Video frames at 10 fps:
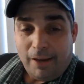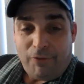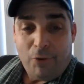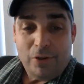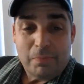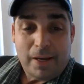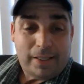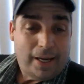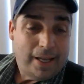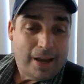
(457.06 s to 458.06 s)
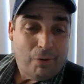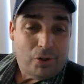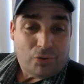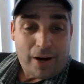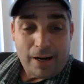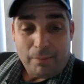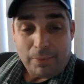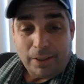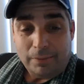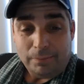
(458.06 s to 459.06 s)
If it was my kid, I would train
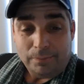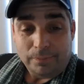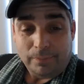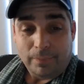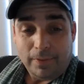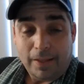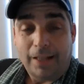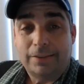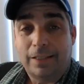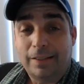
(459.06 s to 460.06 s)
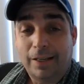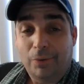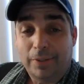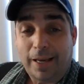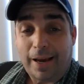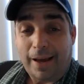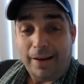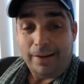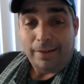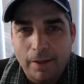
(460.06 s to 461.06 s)
him, but that's the deal with
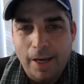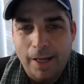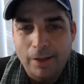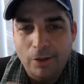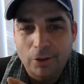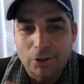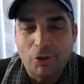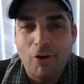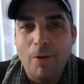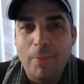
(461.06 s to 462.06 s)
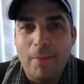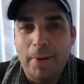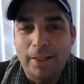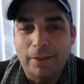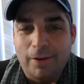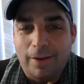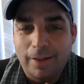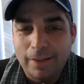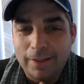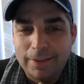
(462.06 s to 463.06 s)
that. Oh yeah, the little story about my
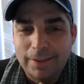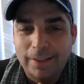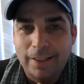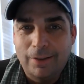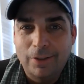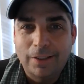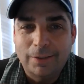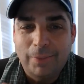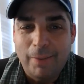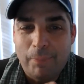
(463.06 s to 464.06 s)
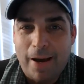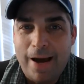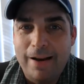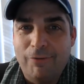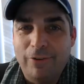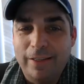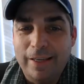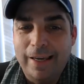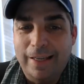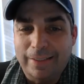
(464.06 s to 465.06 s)
dog. This is the deal. This is my partner for
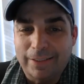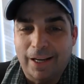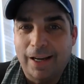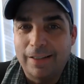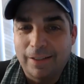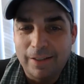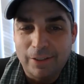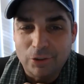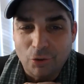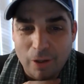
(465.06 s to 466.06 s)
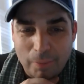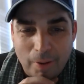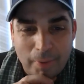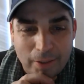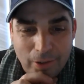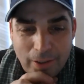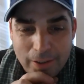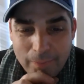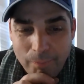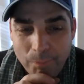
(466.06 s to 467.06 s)
years. I gotta tell you the story about my
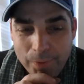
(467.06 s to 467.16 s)
dog.